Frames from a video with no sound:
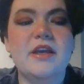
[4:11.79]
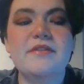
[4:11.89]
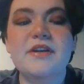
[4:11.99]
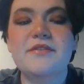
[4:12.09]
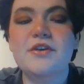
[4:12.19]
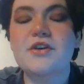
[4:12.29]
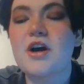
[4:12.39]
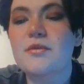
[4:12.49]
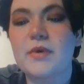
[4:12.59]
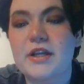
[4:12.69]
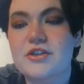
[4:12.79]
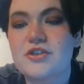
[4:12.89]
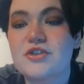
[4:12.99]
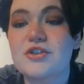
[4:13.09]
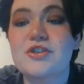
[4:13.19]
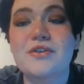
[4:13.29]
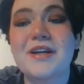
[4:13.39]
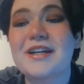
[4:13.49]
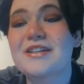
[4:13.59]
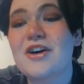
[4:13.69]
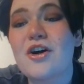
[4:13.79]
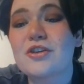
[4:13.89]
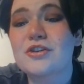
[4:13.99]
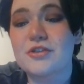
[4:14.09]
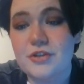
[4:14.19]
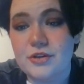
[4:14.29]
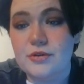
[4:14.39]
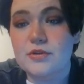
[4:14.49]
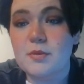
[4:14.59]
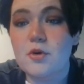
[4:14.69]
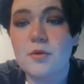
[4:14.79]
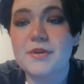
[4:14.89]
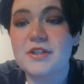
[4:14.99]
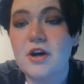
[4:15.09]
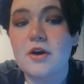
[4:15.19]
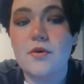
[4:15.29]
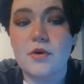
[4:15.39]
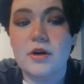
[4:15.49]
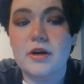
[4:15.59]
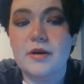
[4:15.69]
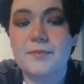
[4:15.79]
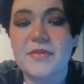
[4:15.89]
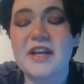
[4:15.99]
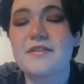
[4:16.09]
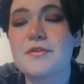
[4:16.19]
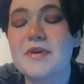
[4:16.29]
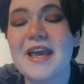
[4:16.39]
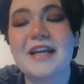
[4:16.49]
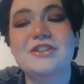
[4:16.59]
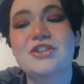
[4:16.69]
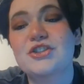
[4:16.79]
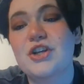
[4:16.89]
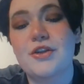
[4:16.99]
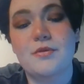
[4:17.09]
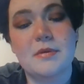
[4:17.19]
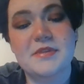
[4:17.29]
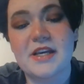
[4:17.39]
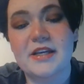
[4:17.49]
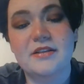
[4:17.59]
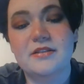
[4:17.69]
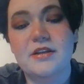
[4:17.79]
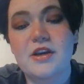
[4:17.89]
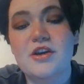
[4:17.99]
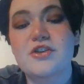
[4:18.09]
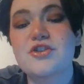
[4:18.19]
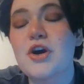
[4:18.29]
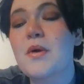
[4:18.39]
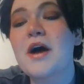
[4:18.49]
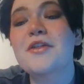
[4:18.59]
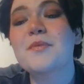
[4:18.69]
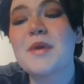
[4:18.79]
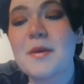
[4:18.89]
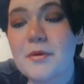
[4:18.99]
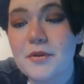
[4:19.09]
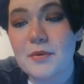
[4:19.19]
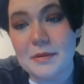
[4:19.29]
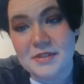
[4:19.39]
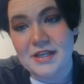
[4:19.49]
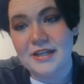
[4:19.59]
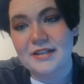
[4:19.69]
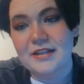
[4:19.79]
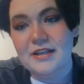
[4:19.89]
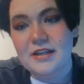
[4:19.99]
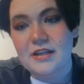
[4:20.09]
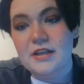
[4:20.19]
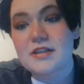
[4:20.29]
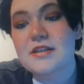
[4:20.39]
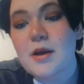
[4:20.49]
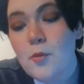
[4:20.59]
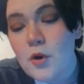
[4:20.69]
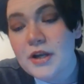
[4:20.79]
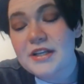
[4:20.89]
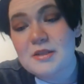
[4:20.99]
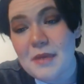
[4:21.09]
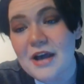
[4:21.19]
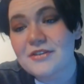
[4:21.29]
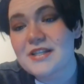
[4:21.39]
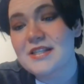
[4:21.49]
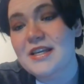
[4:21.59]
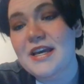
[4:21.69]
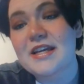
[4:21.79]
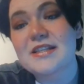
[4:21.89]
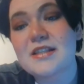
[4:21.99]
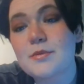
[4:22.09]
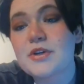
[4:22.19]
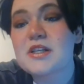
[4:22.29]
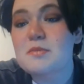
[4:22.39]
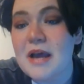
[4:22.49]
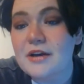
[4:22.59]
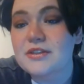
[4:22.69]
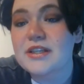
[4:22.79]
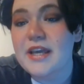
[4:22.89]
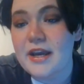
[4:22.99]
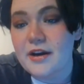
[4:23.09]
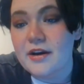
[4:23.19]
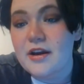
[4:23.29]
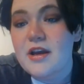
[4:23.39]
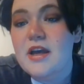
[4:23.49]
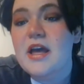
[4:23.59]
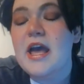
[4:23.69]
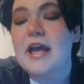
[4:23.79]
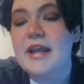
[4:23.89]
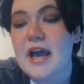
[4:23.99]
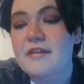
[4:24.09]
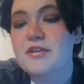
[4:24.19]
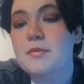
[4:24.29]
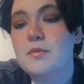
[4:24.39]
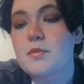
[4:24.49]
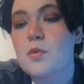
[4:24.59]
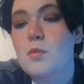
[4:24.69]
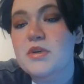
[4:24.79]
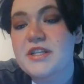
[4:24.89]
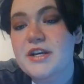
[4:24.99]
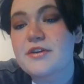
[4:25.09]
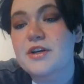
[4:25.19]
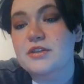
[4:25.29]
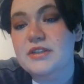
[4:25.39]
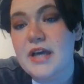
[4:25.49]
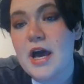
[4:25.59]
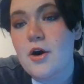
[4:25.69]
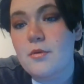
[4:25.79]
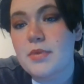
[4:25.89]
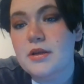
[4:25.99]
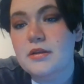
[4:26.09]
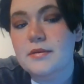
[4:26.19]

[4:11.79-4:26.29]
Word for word: Even if you're not rich, just donate a dollar or two to porpoise.org. And if you can't, just share the website. Show other people the website. Someone is bound to see it and someone is bound to care and have the materials to help.